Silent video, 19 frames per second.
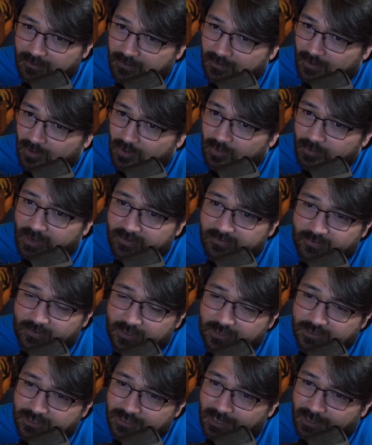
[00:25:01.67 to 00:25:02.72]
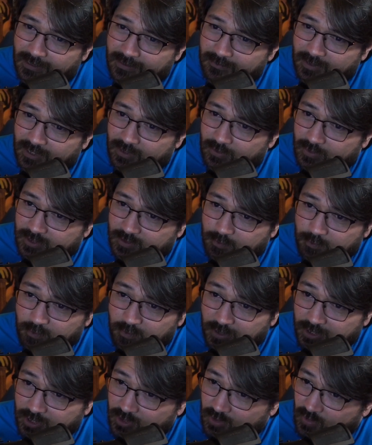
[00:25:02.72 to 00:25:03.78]
Oh, my friend John, but it was
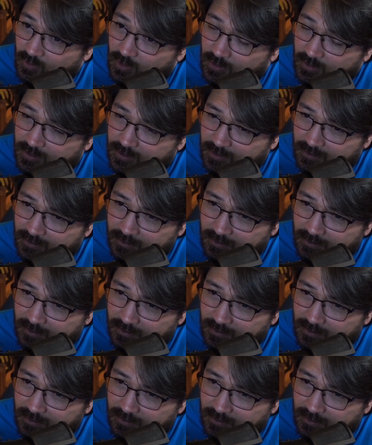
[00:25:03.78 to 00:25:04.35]
butcher work.